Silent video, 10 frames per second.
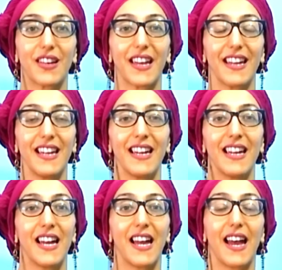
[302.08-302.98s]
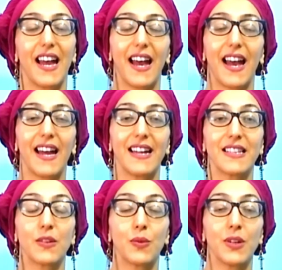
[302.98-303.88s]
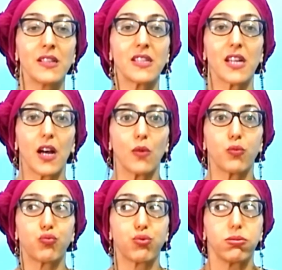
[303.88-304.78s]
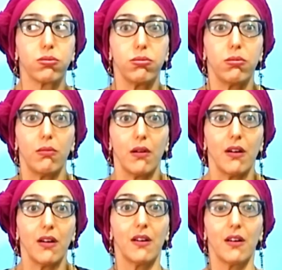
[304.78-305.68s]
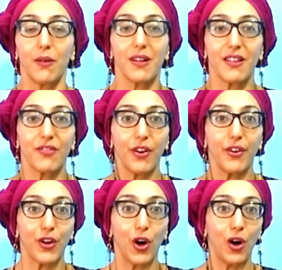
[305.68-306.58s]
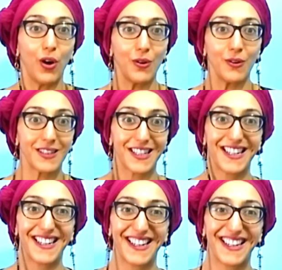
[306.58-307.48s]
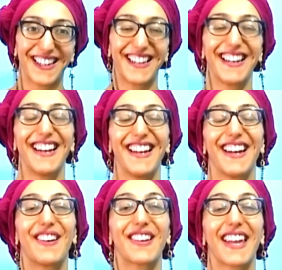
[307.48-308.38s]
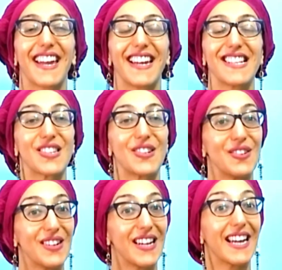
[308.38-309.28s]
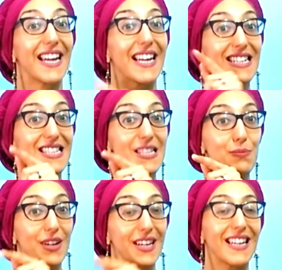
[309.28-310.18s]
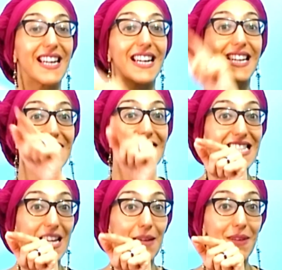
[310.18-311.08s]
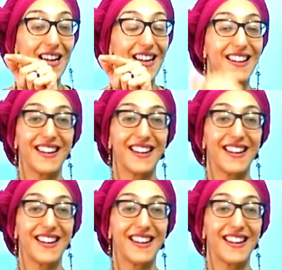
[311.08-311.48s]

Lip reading: okay? And in winter, when it's very cold. Okay, so in spring, in summer,